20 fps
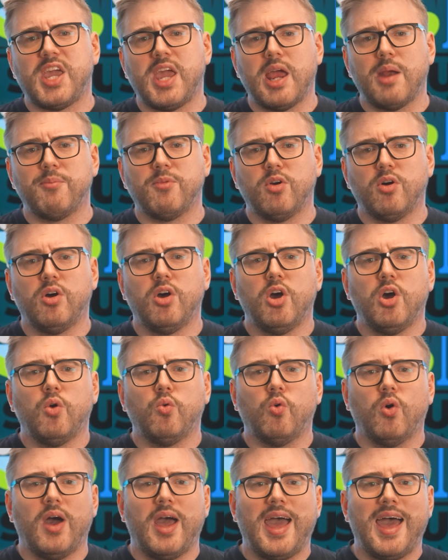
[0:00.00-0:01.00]
camera
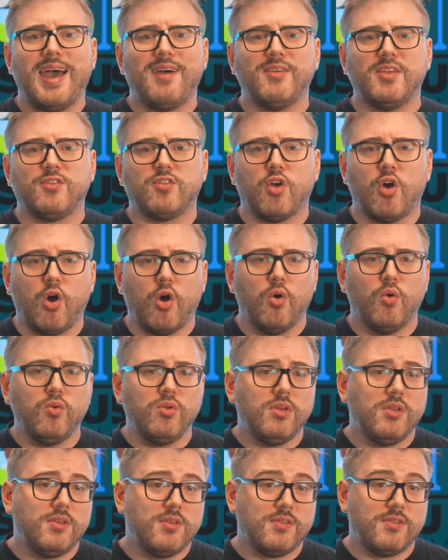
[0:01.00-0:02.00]
will have its
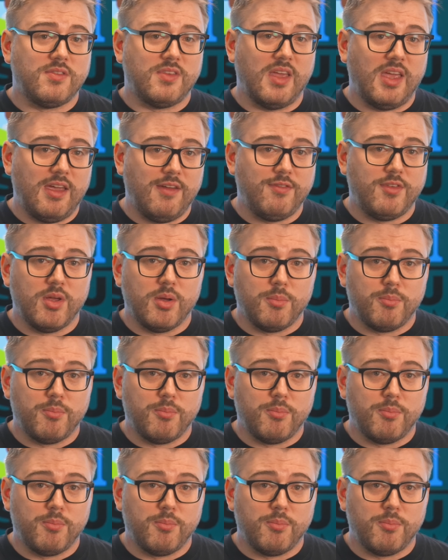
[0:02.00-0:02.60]
own saved